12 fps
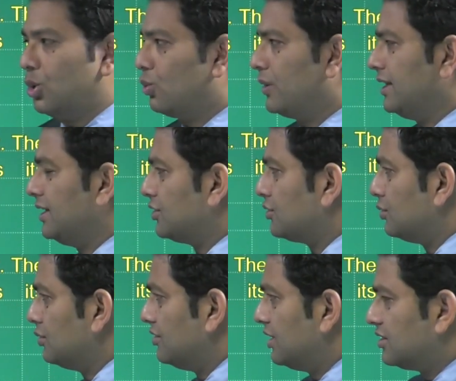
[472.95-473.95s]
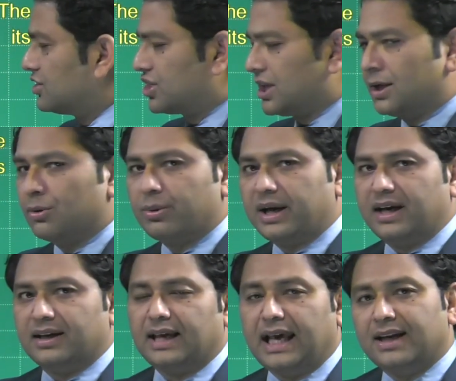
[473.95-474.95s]
we need to
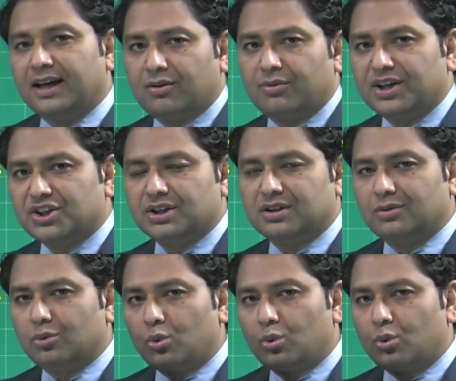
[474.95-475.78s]
generate an equation